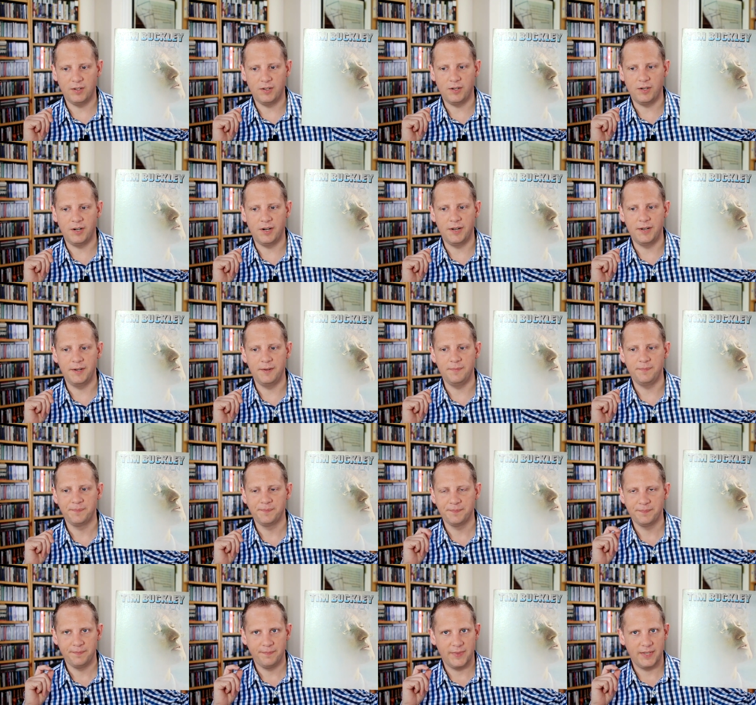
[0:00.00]
on
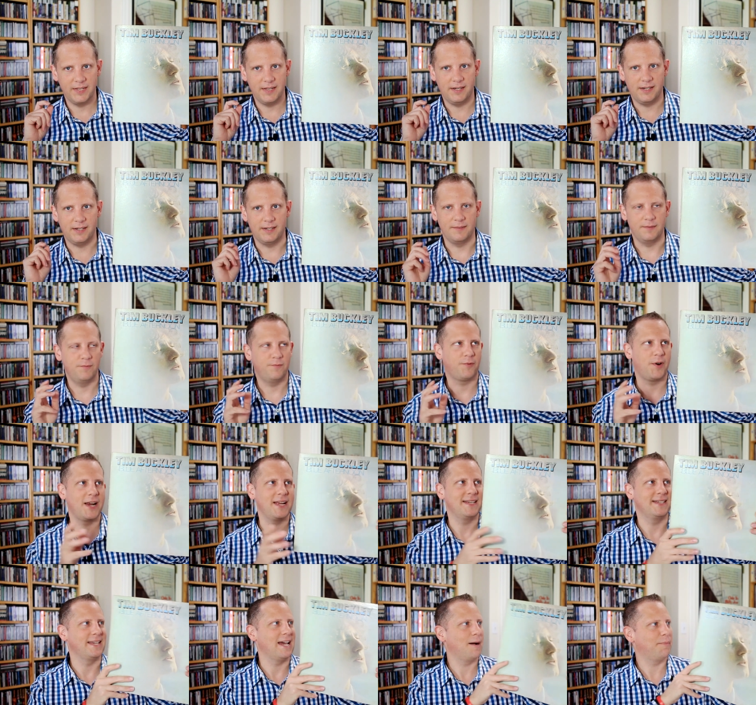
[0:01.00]

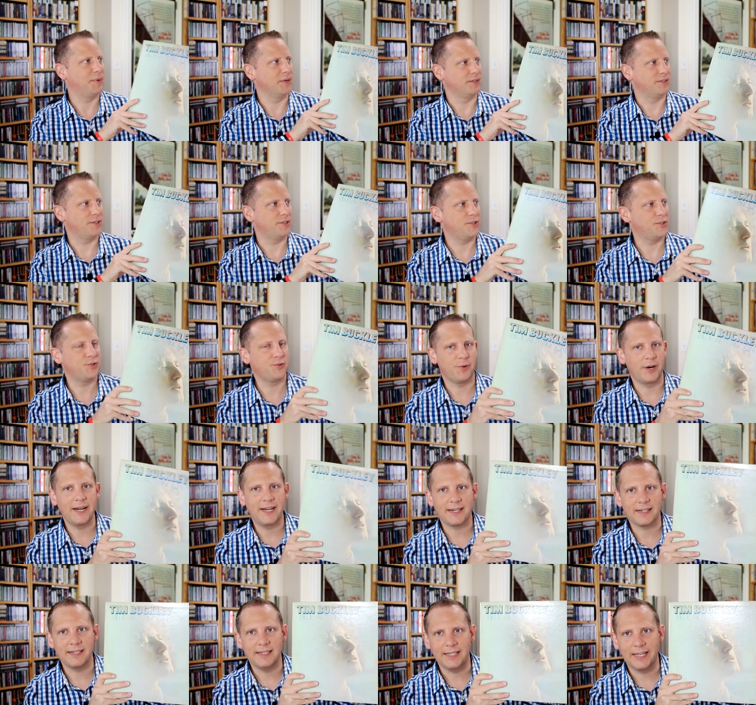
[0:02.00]
Frank Zappa's
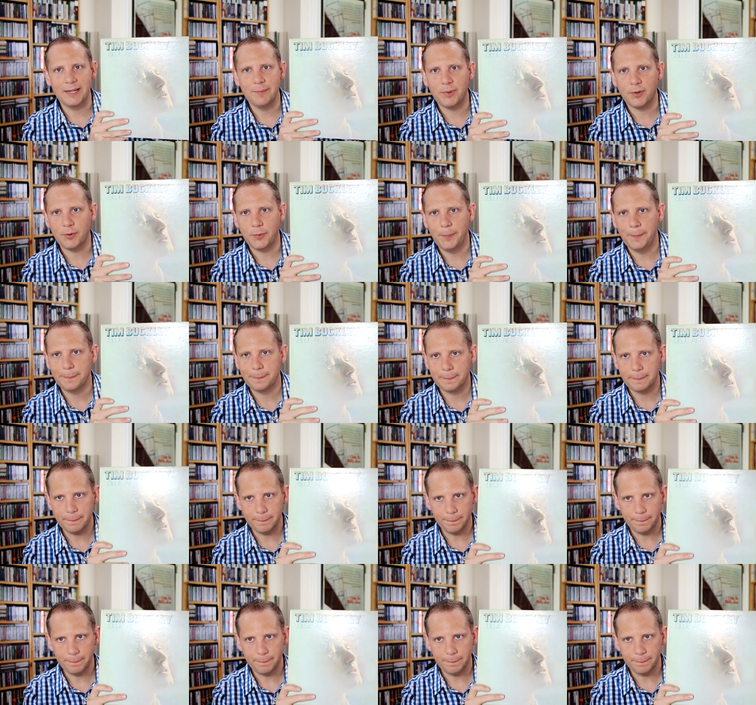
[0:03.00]
Straight label,